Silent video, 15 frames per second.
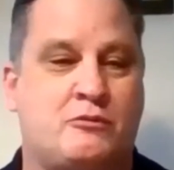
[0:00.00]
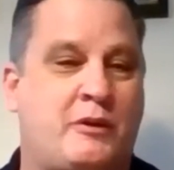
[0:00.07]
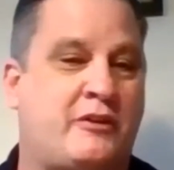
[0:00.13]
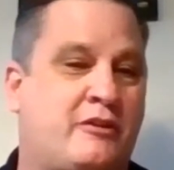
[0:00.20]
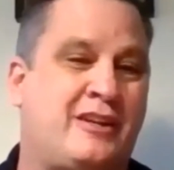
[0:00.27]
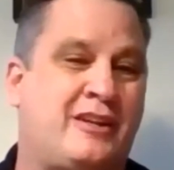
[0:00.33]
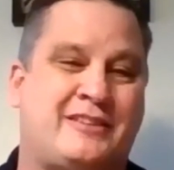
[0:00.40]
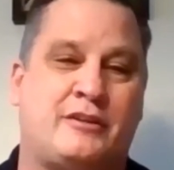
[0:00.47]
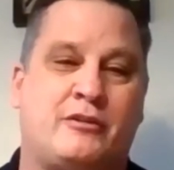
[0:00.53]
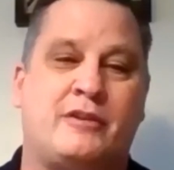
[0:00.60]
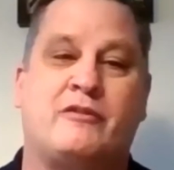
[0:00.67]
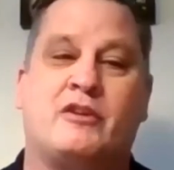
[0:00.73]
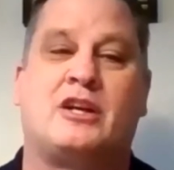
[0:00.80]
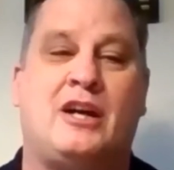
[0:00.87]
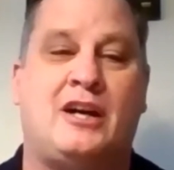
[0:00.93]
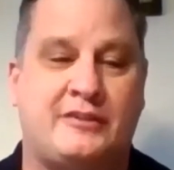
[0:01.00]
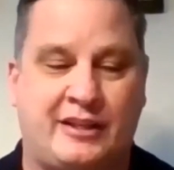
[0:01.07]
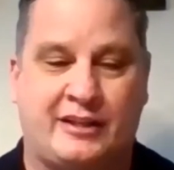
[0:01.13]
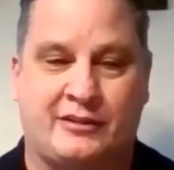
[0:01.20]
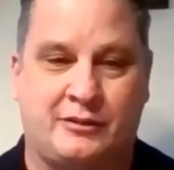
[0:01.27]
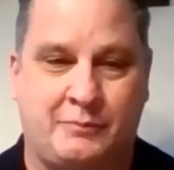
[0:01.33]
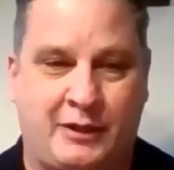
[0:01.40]
whether or not they were even
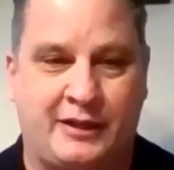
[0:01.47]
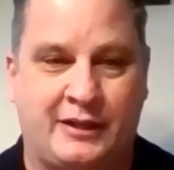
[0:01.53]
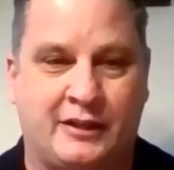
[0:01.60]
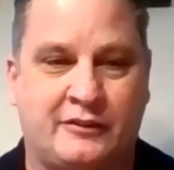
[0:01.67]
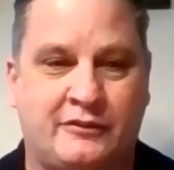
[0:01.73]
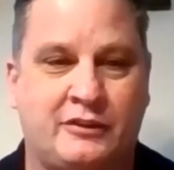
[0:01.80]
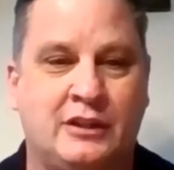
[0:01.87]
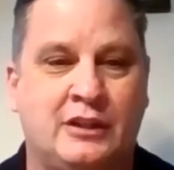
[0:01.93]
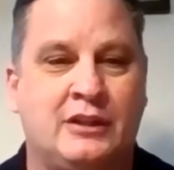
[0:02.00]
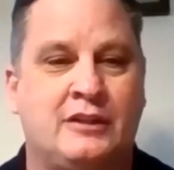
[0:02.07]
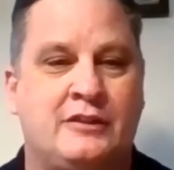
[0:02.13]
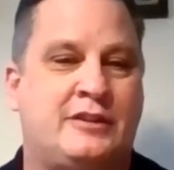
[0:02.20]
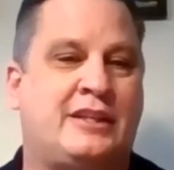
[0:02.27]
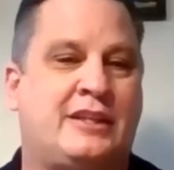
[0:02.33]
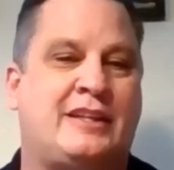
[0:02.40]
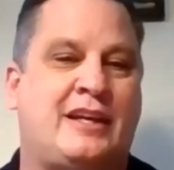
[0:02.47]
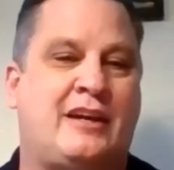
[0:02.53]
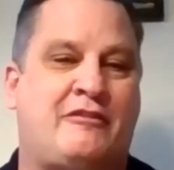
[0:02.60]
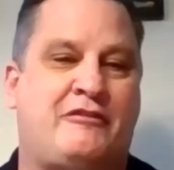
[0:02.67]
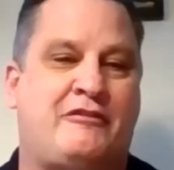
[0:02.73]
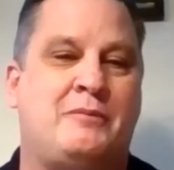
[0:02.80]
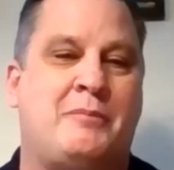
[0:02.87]
contacted by us, to get that
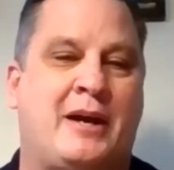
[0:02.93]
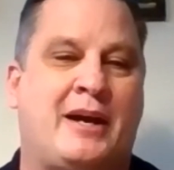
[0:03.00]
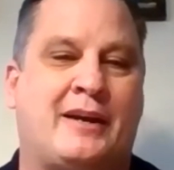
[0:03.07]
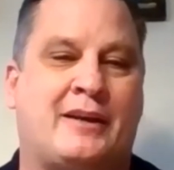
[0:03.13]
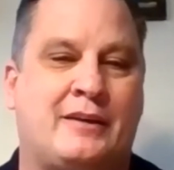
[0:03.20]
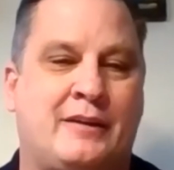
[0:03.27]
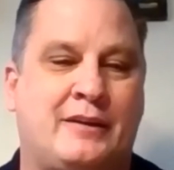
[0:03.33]
feedback.